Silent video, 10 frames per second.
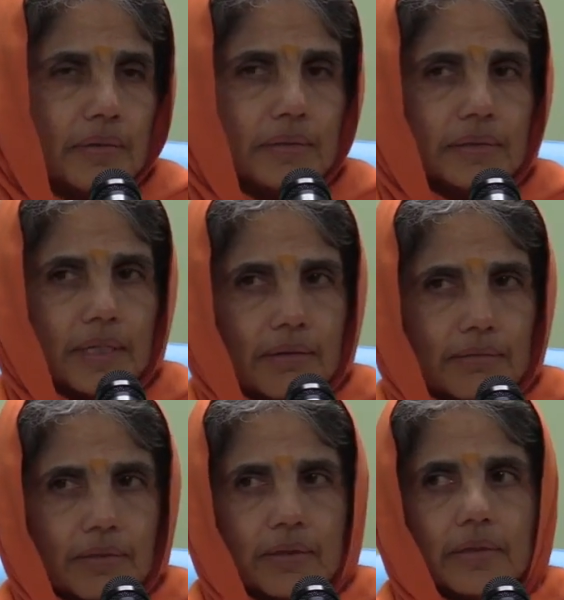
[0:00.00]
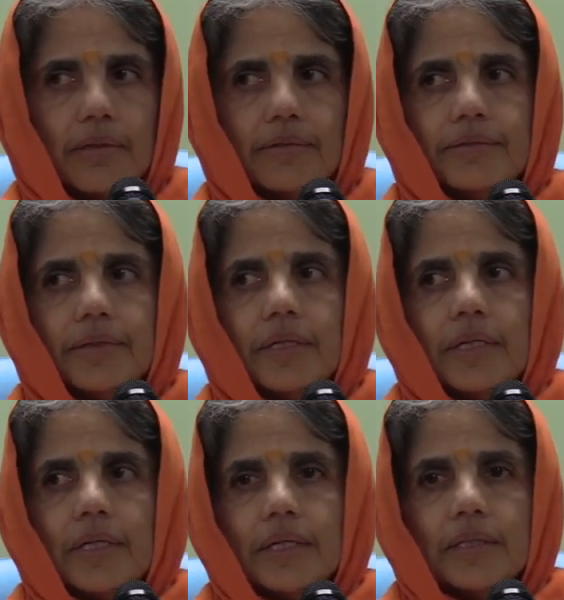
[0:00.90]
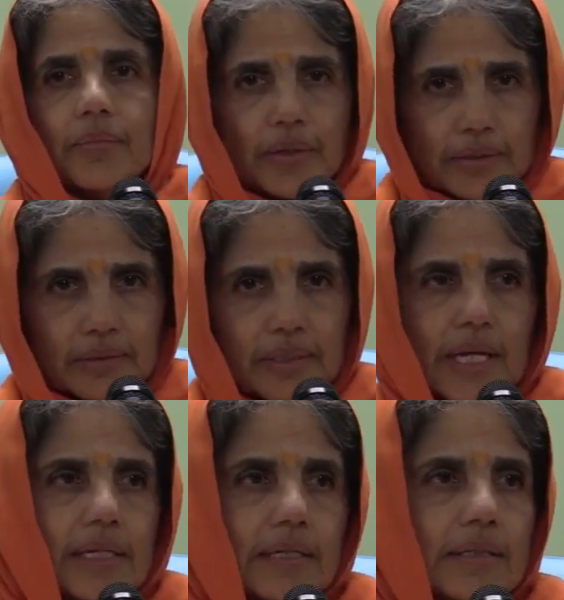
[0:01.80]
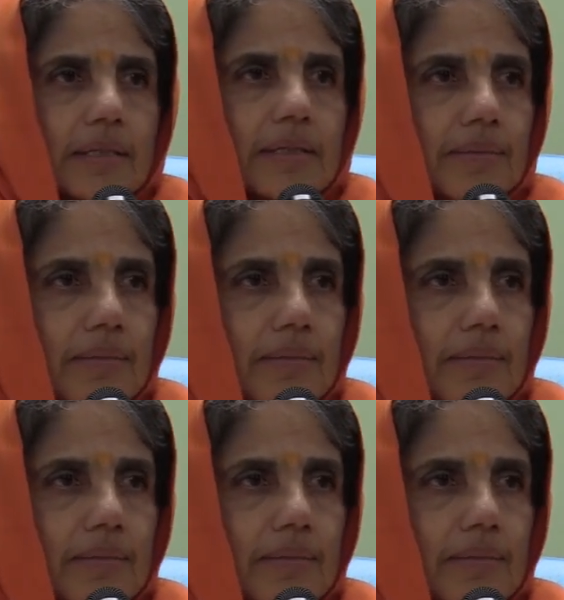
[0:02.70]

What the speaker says: on the level of the personality.